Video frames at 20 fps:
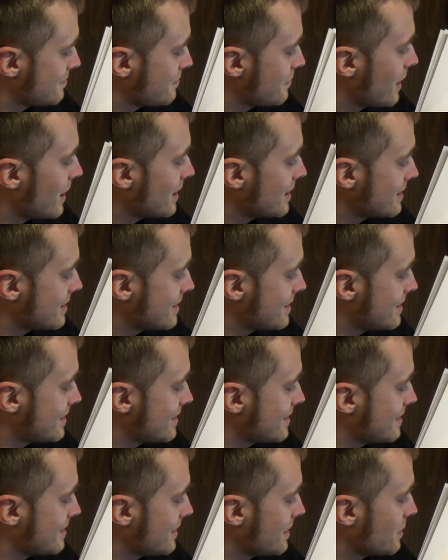
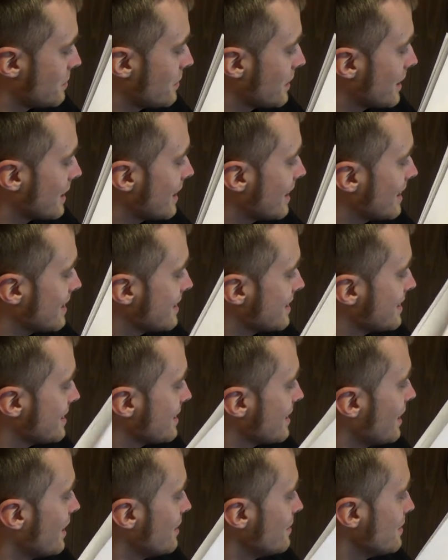mass. Oh my god, this is
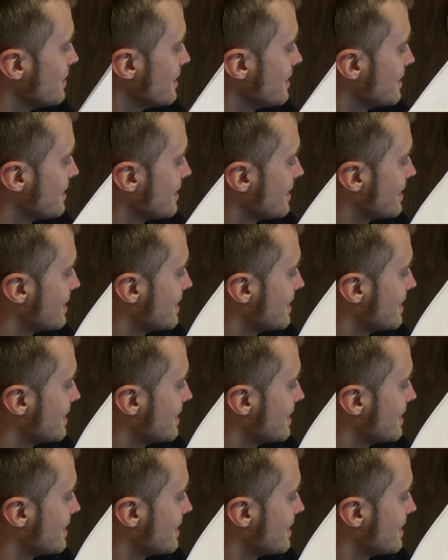awful.